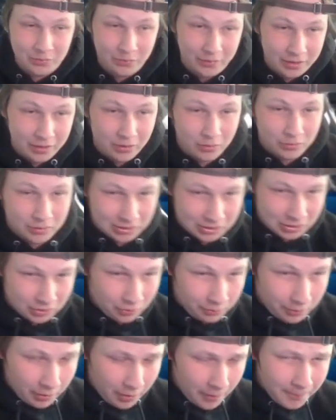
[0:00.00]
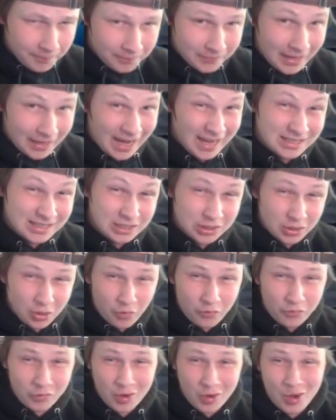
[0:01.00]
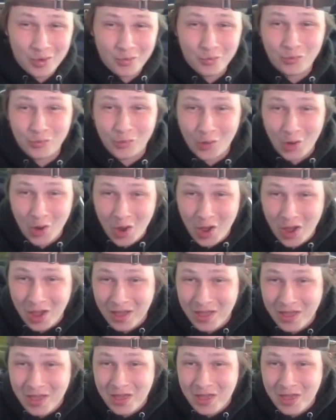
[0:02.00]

We're gonna go into Slowbro, and it's gonna go for a raw